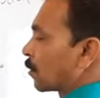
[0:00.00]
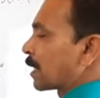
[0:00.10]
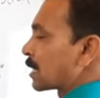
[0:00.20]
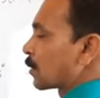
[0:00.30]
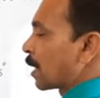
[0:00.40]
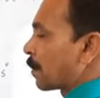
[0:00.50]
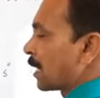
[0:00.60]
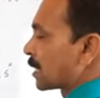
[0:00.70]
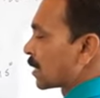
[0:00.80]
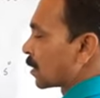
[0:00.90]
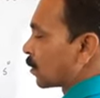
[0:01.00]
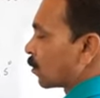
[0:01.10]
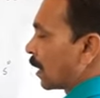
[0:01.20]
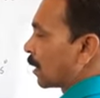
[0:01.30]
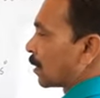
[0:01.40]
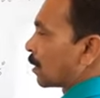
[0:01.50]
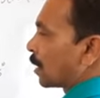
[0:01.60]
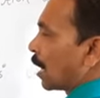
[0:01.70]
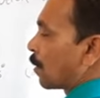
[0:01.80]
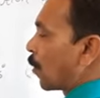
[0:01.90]
1 square means 1
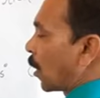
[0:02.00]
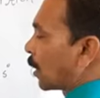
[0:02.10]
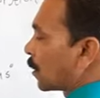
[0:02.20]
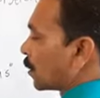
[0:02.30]
upon